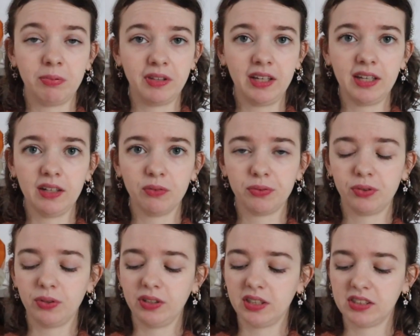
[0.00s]
thinking of
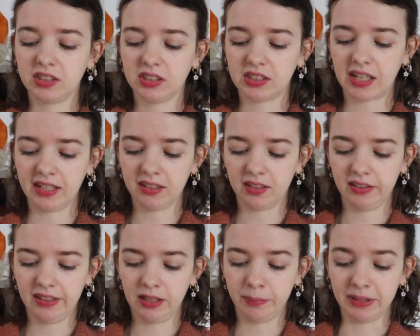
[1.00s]
doing this design a
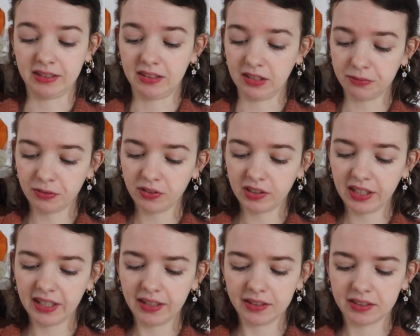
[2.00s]
little bit
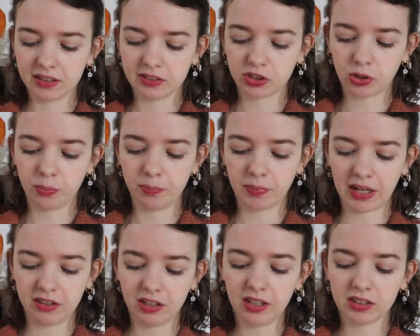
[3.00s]
differently, so I
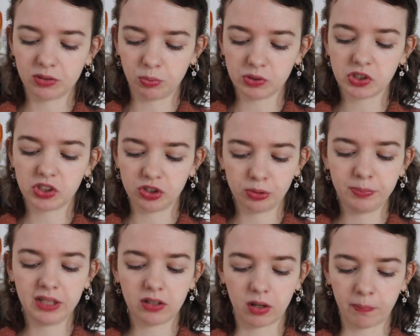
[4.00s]
think it will still
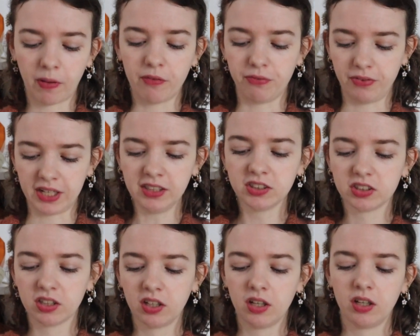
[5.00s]
become a vest.
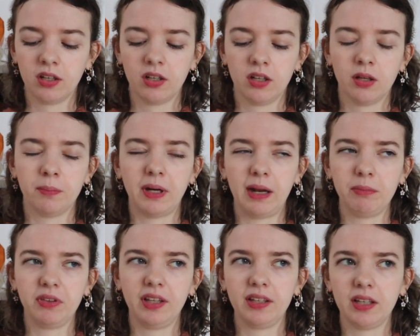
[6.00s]
But I'm
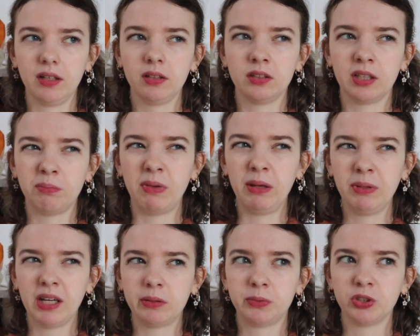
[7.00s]
thinking that
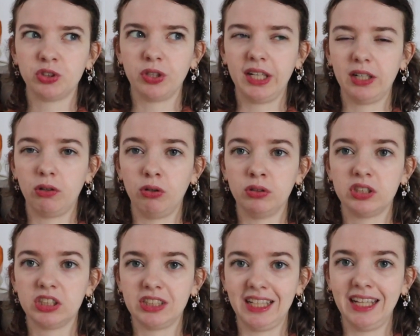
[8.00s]
maybe I want to include
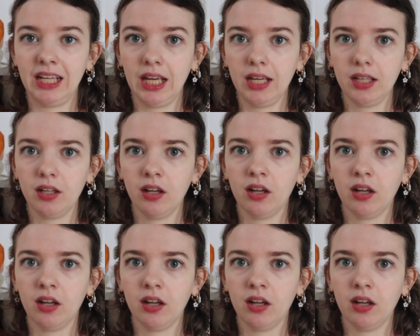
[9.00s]
steeking,